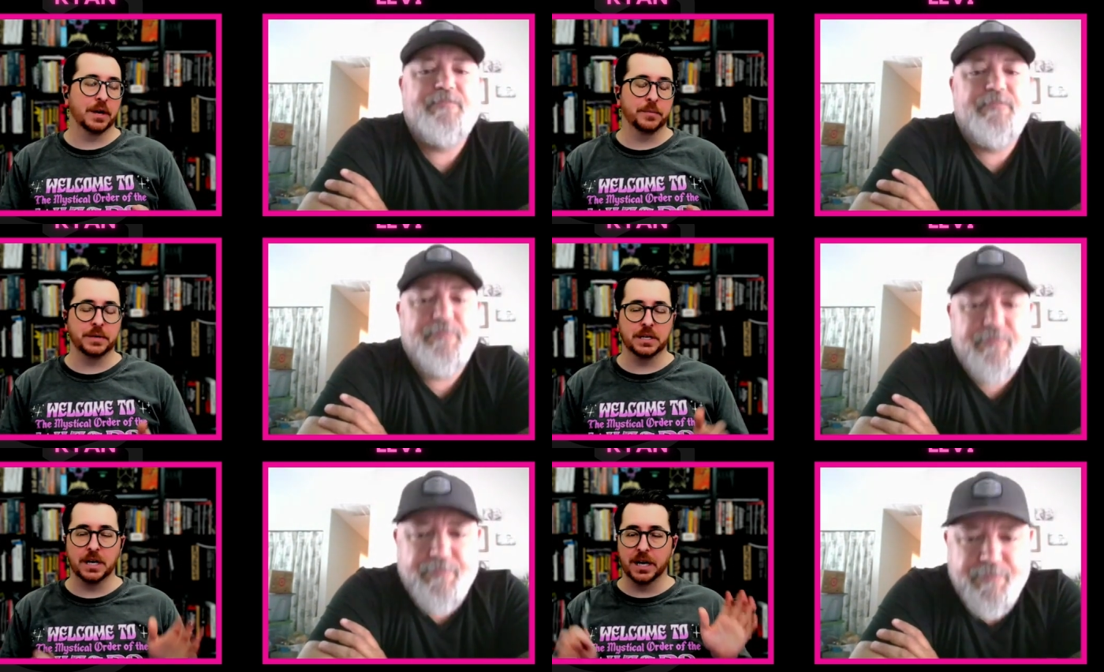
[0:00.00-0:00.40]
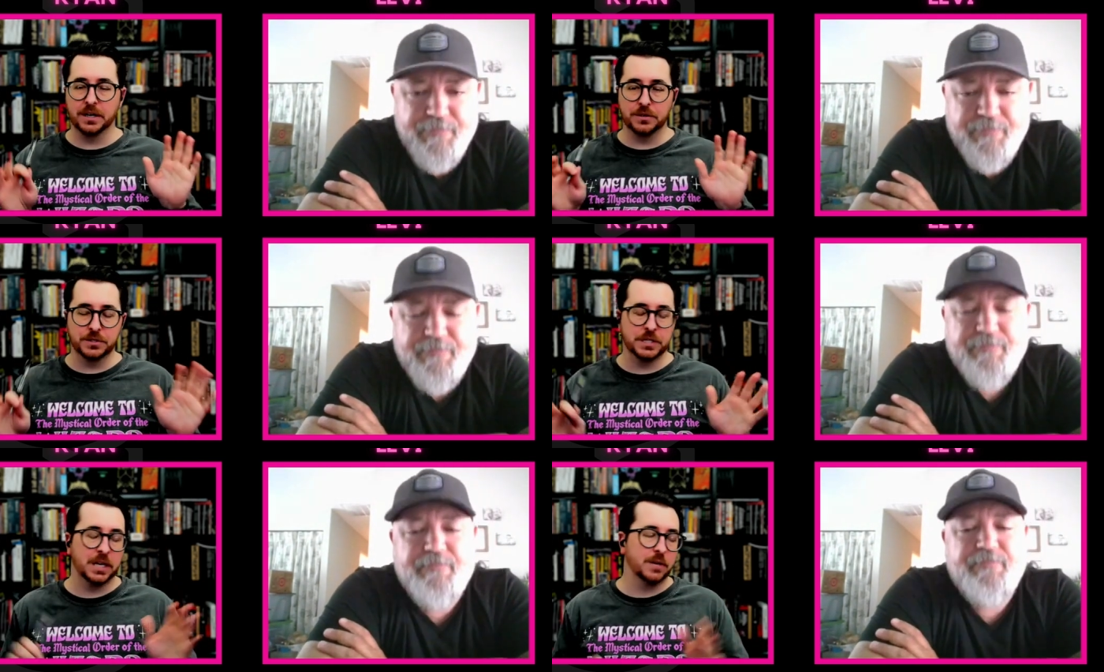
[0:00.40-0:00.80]
Speaker 1: I mean, I
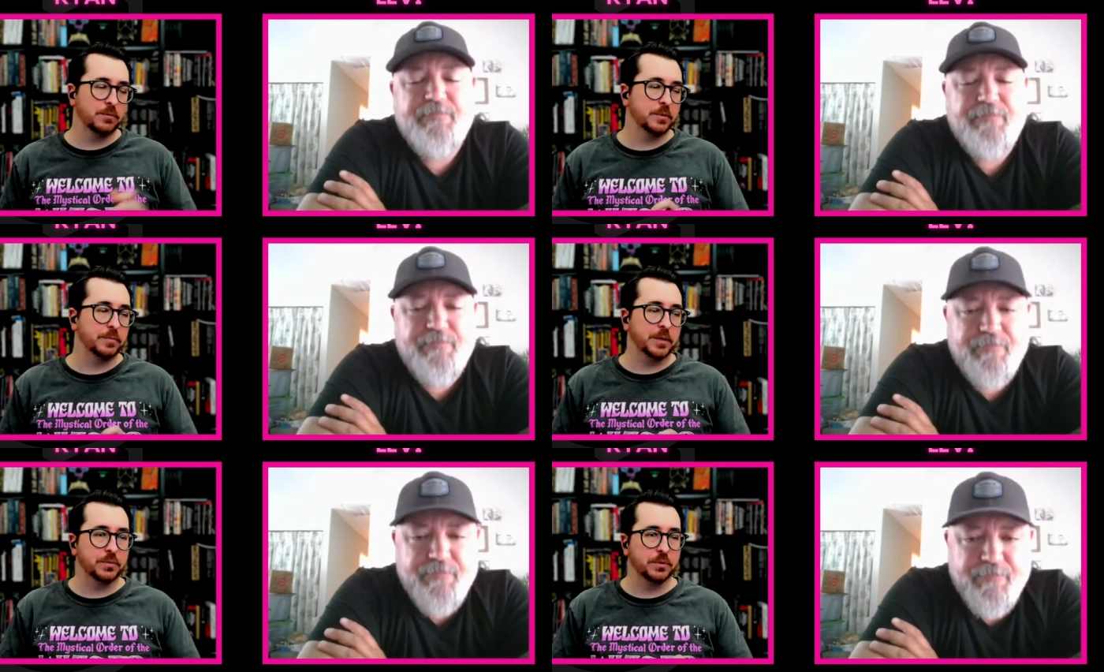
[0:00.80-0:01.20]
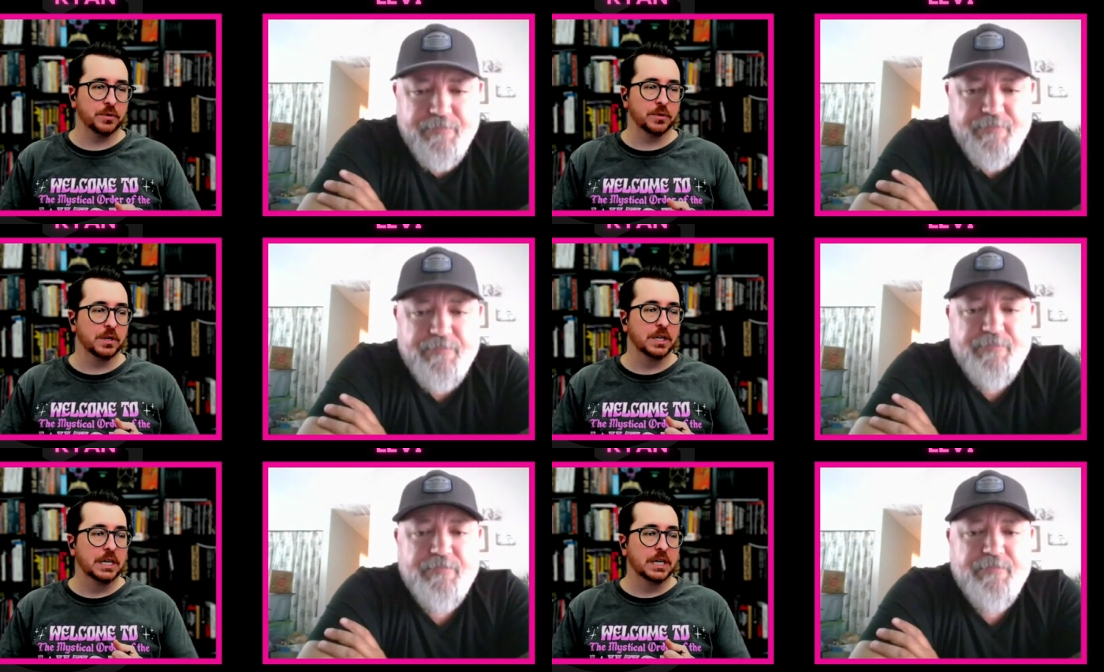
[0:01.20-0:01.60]
understand when
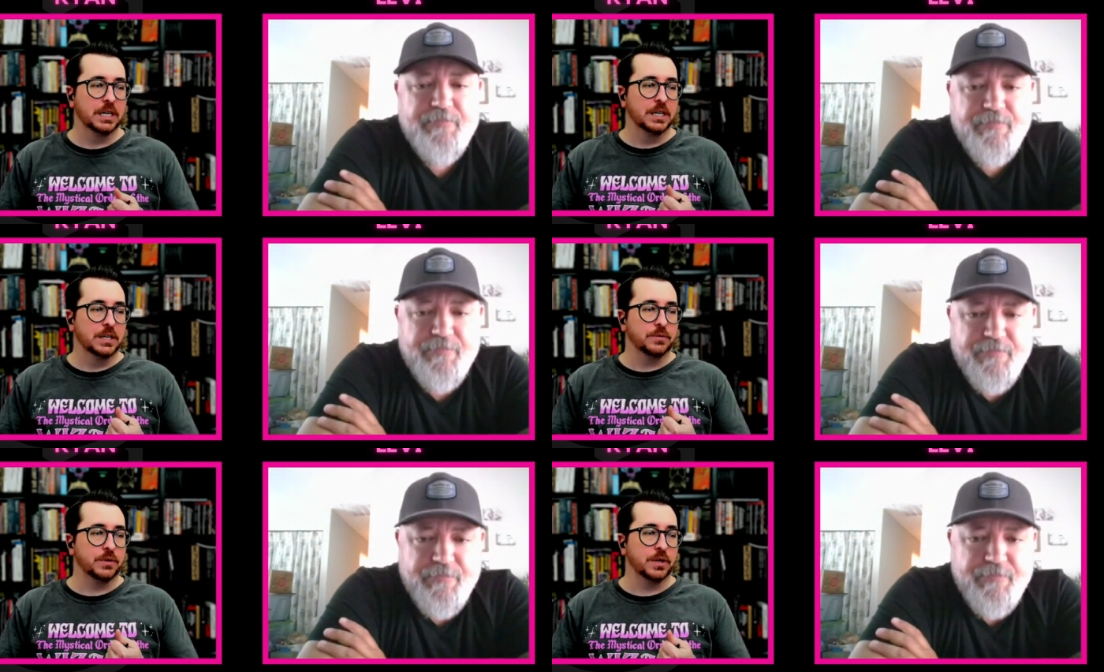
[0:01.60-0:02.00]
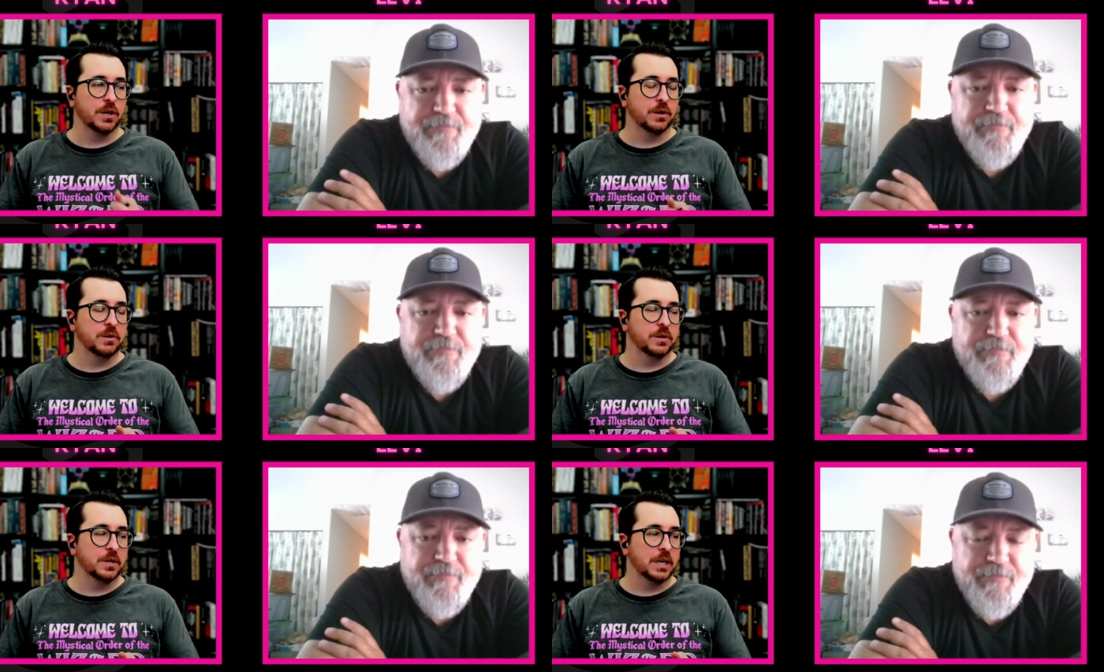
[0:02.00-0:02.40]
people, you
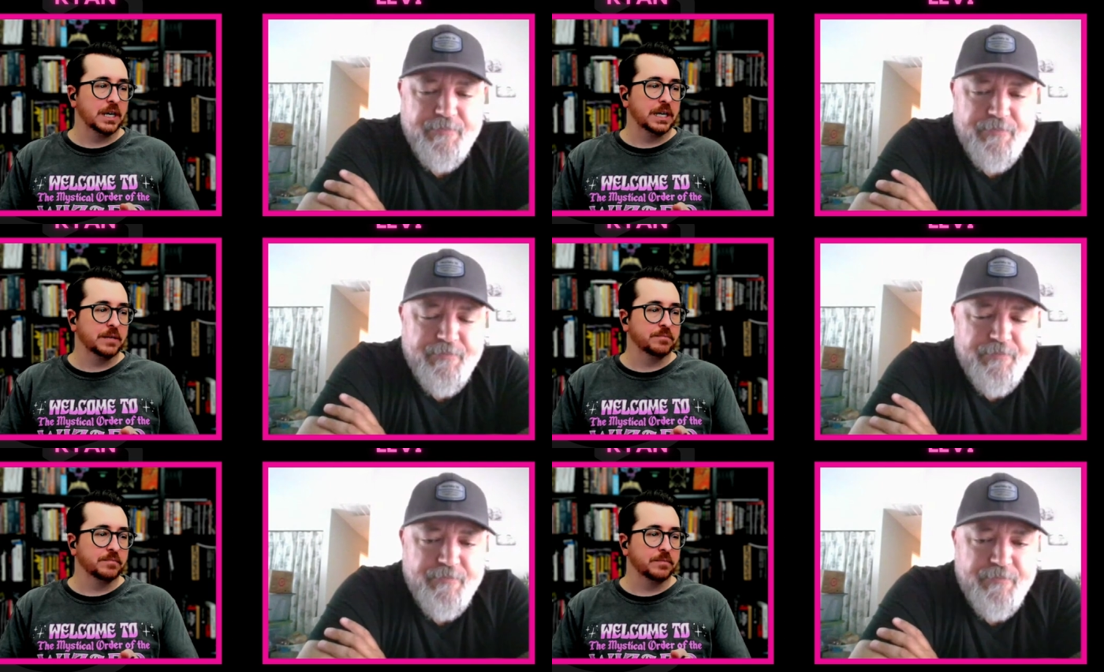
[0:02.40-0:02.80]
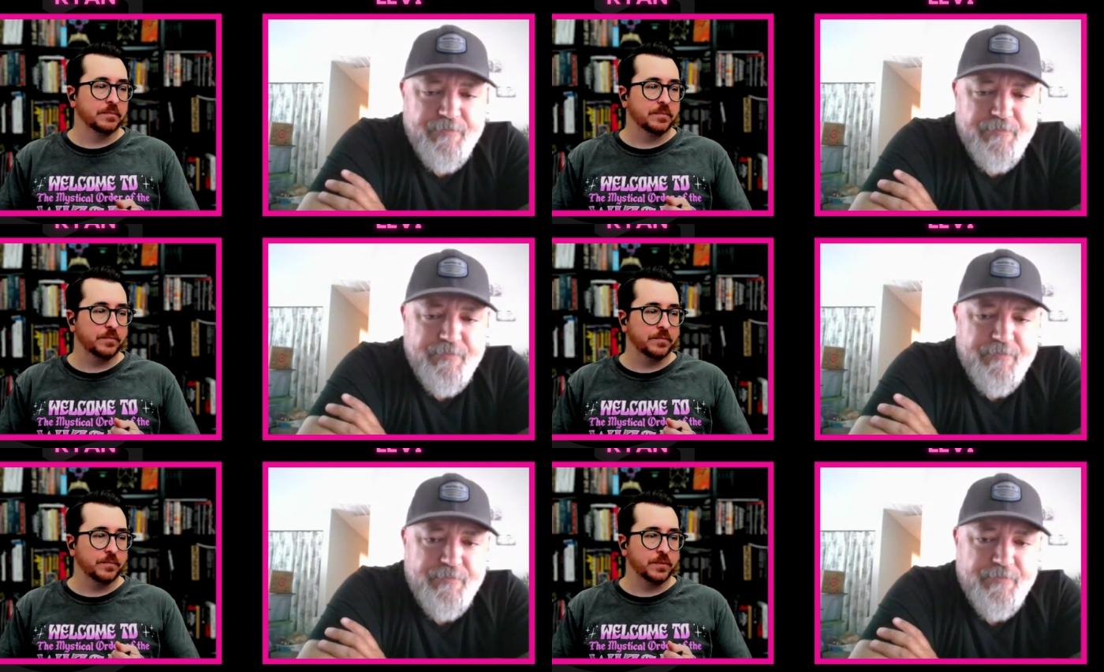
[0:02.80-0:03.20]
know, um,